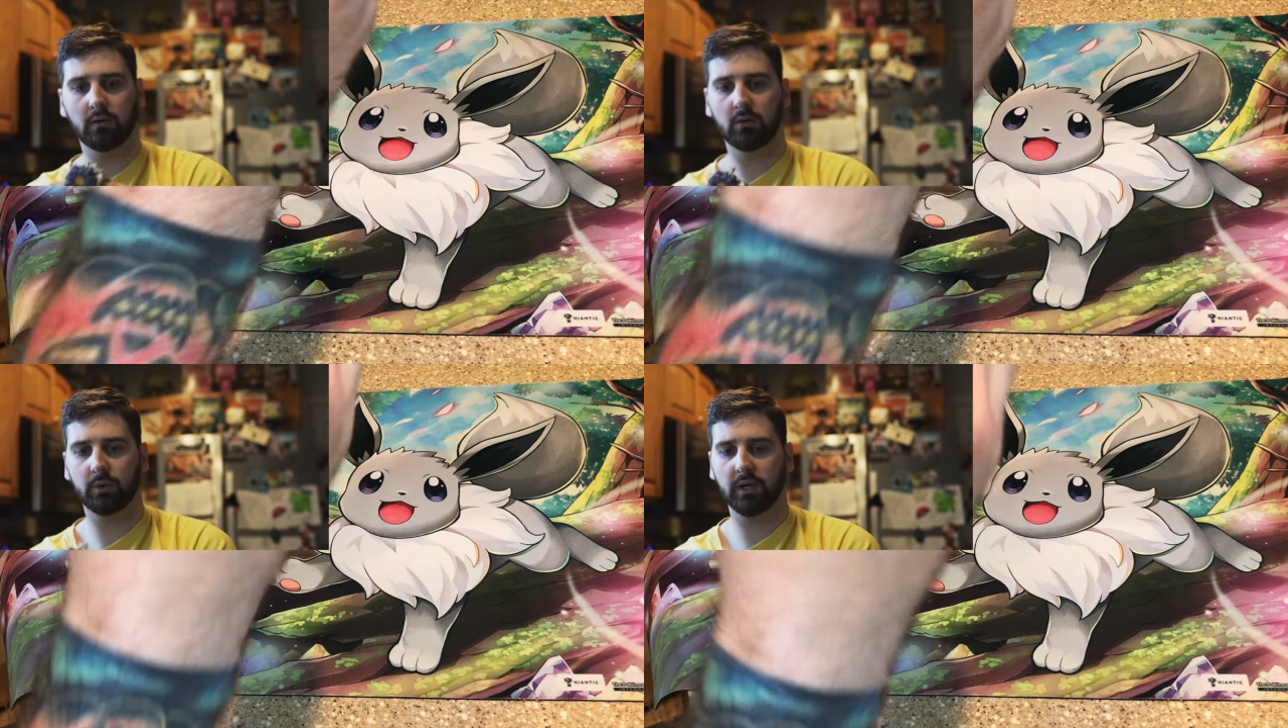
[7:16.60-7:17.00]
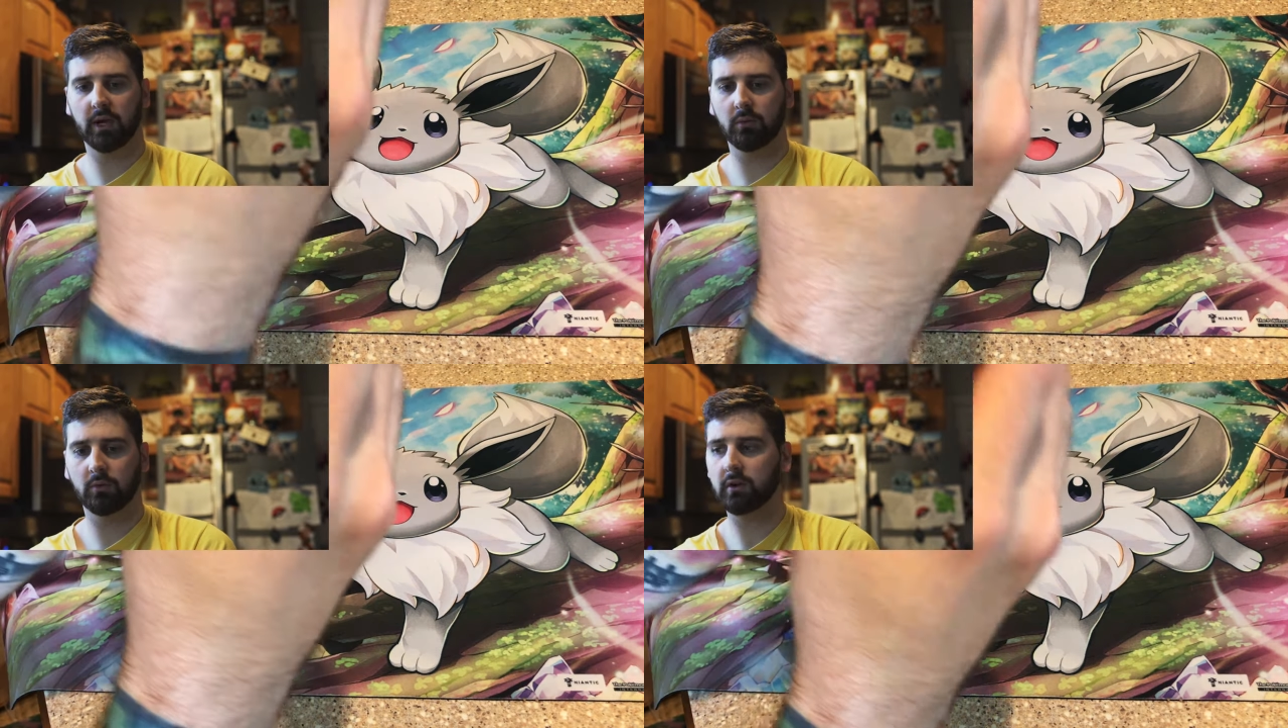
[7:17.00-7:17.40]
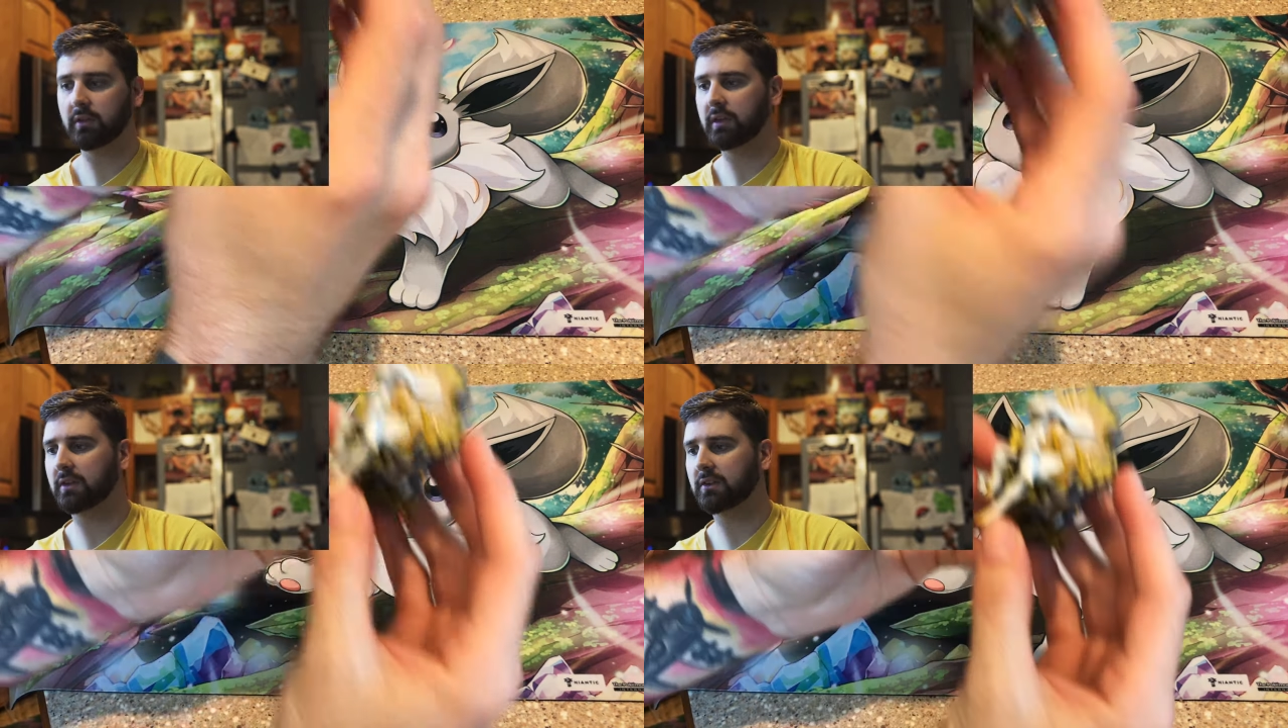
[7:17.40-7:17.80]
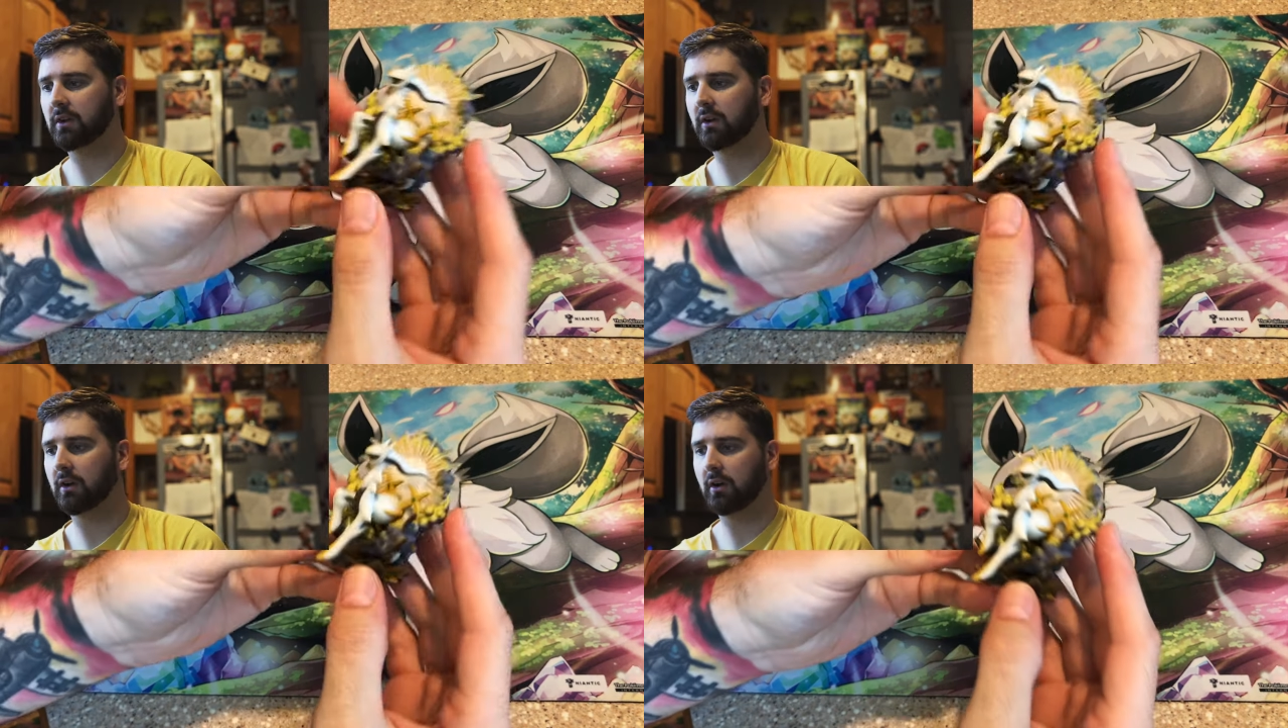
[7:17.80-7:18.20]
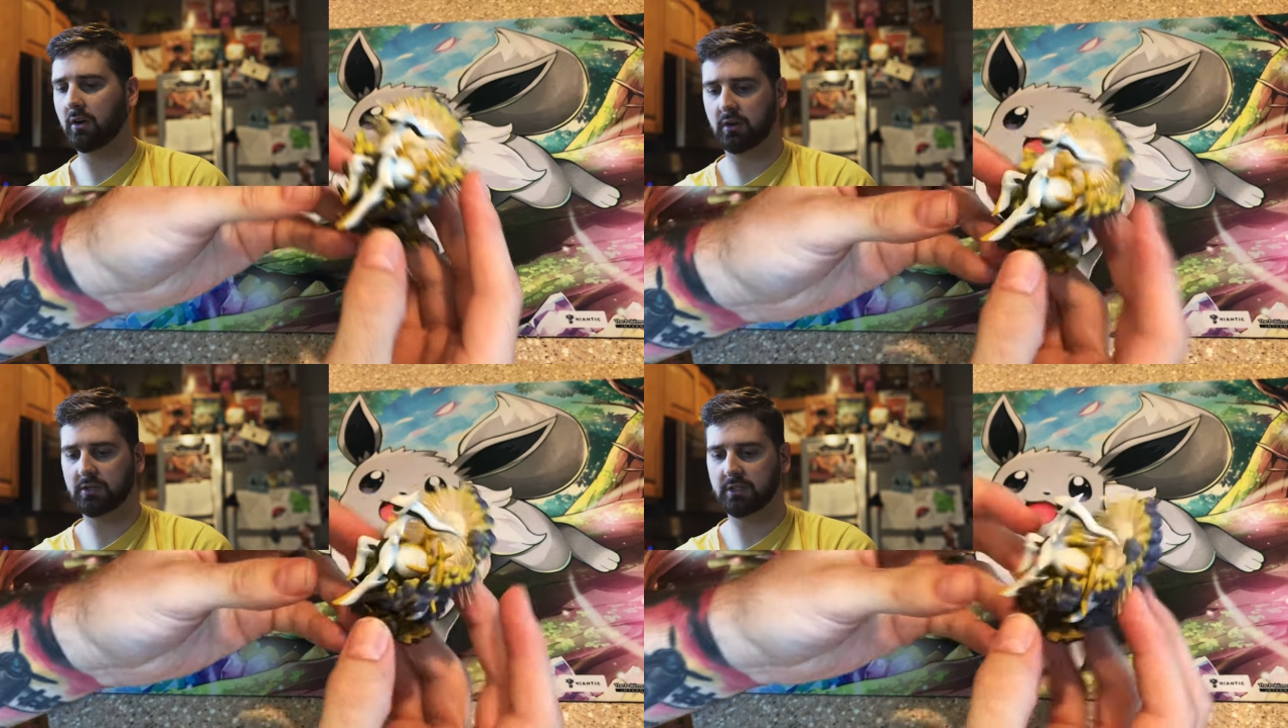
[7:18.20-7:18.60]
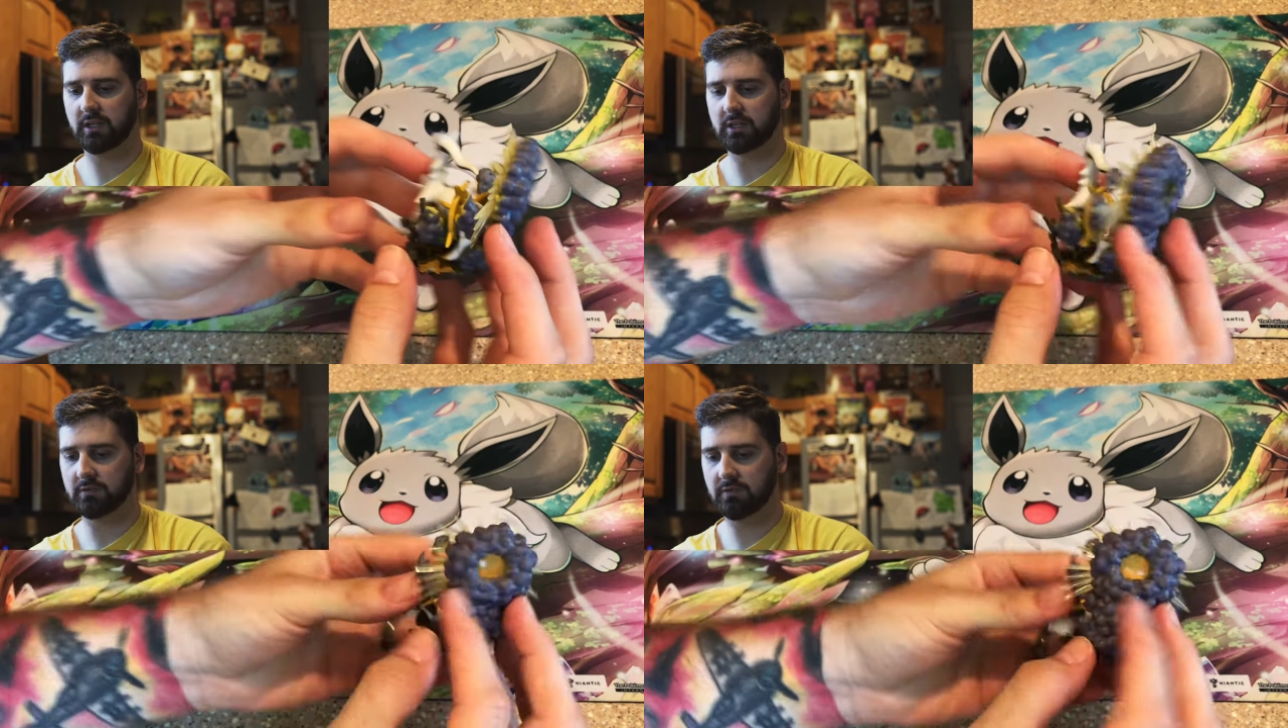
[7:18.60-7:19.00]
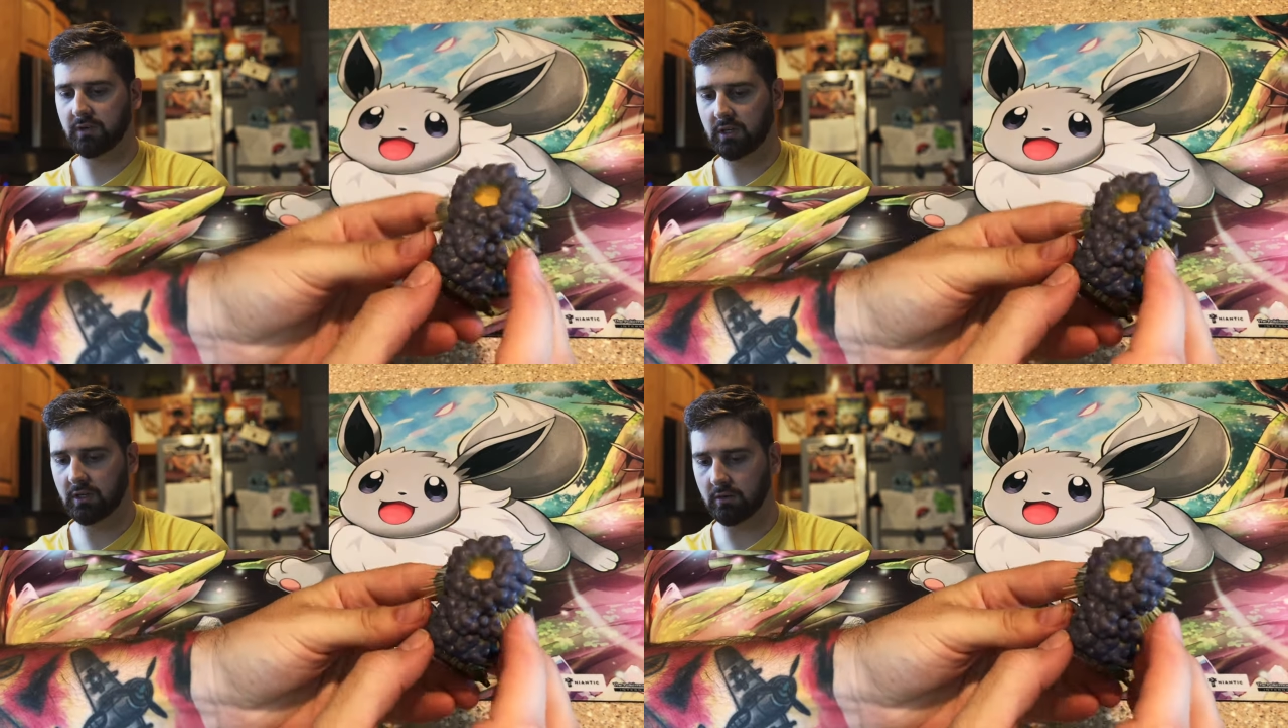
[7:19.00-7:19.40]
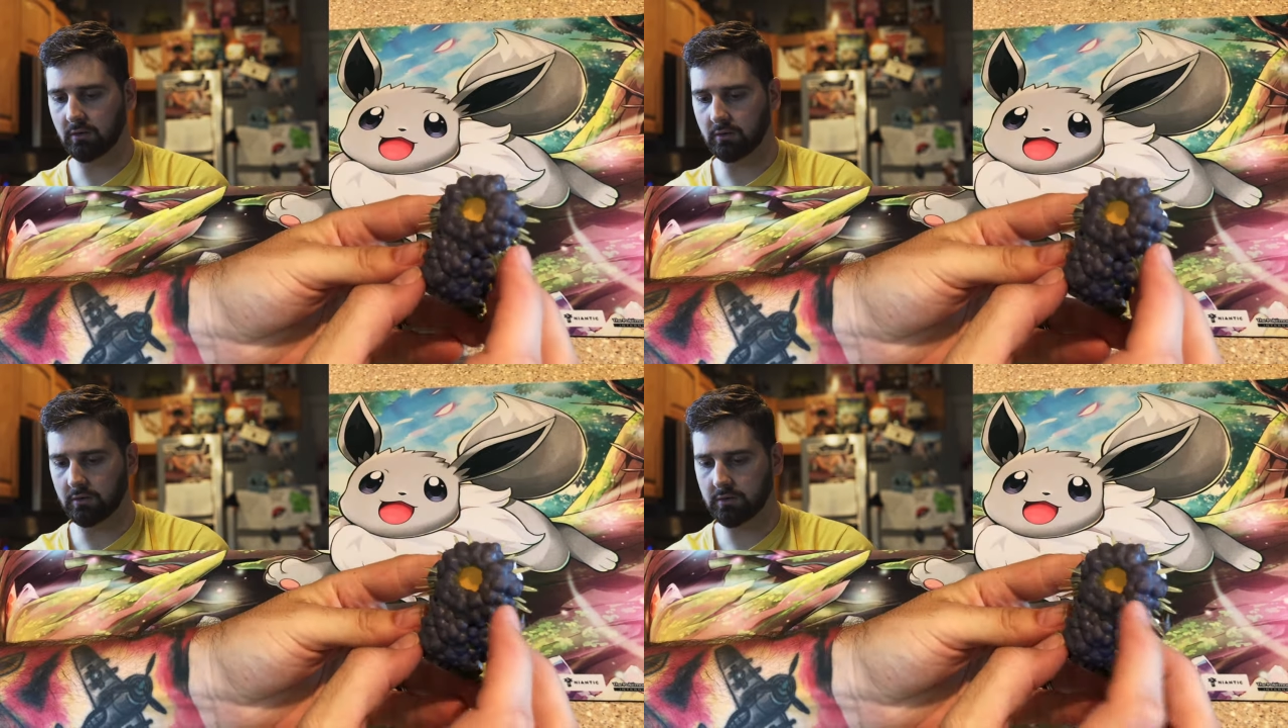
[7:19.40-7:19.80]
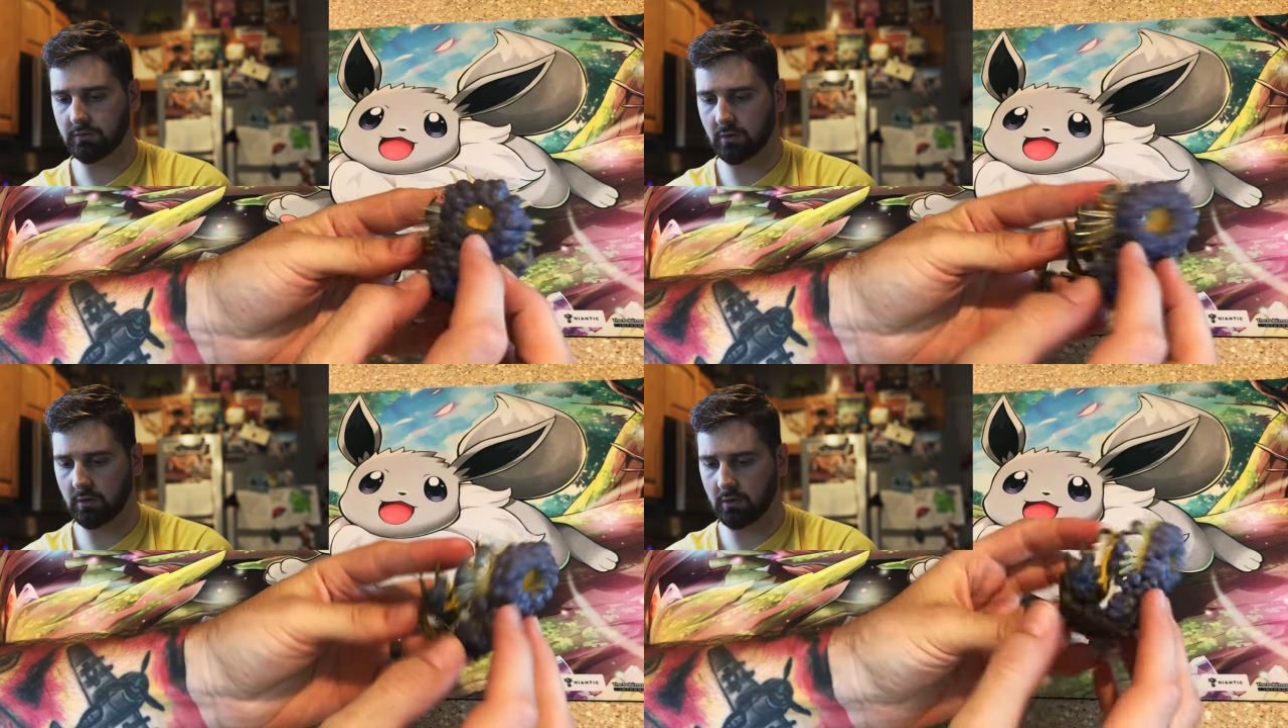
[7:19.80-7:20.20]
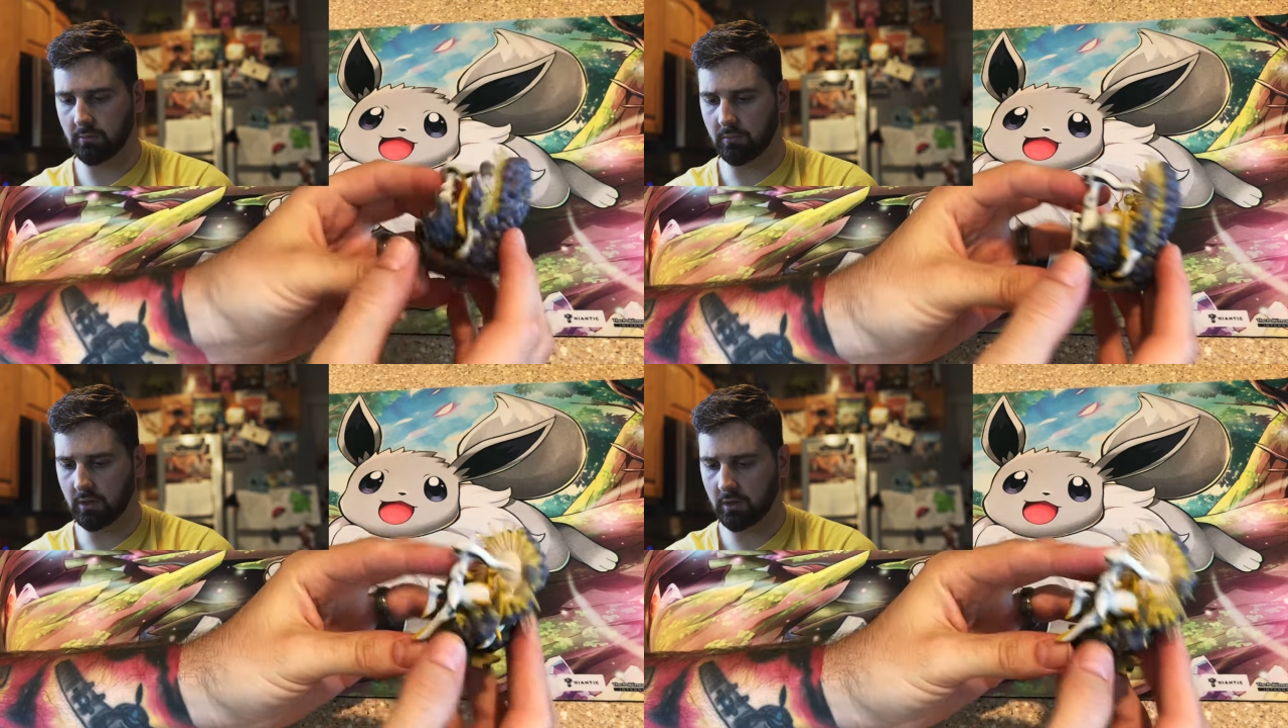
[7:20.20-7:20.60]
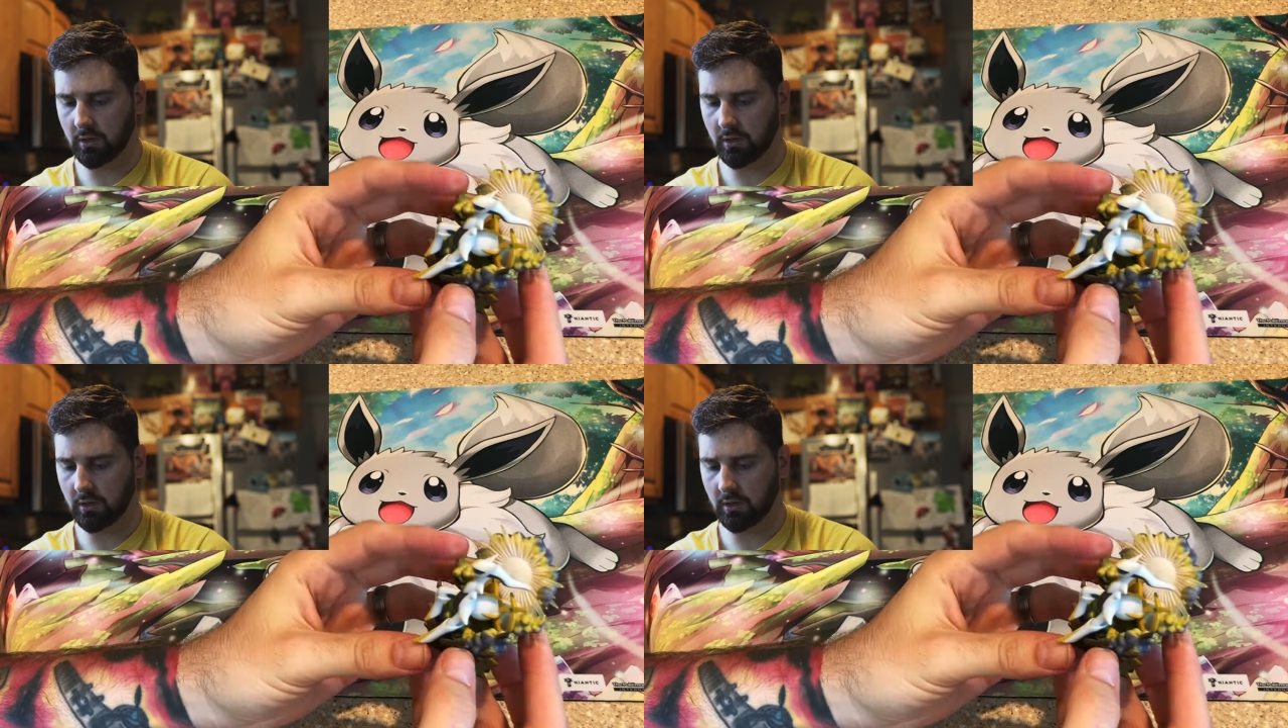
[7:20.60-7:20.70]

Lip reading: Oh, we got one of these Arceus figures from